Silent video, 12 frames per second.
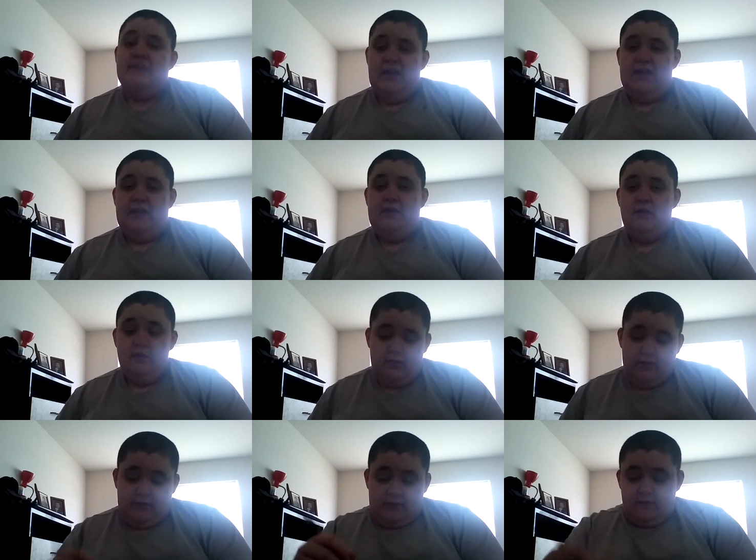day.
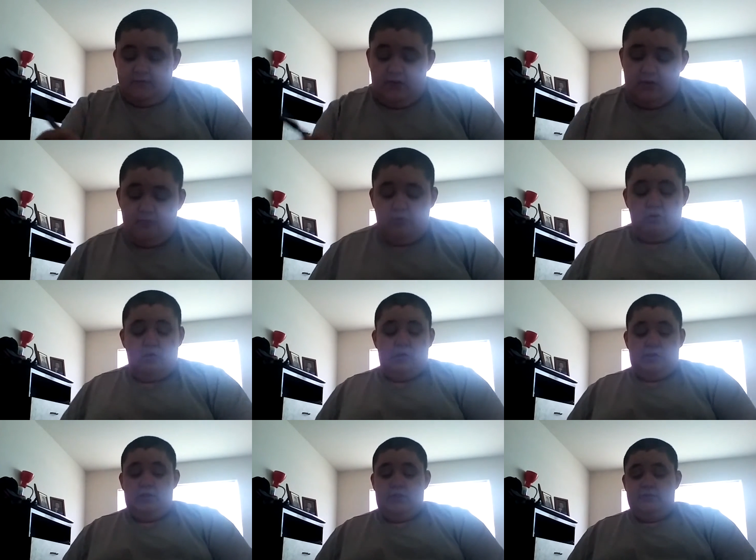Very
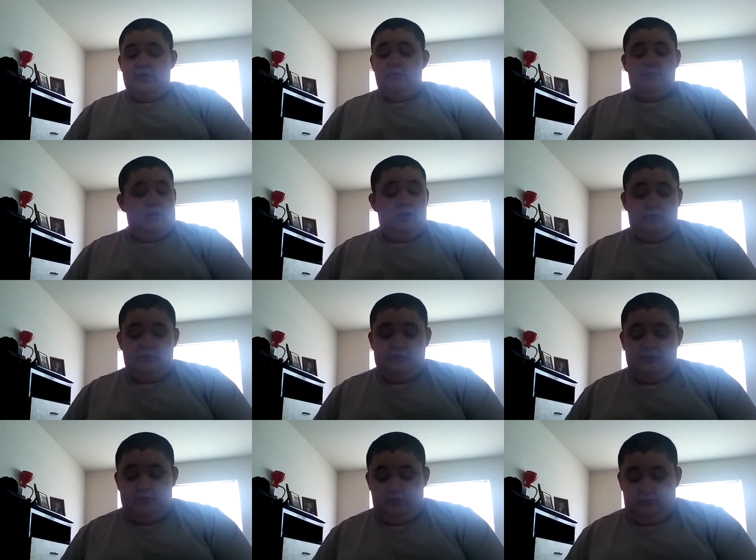boring. I don't know what to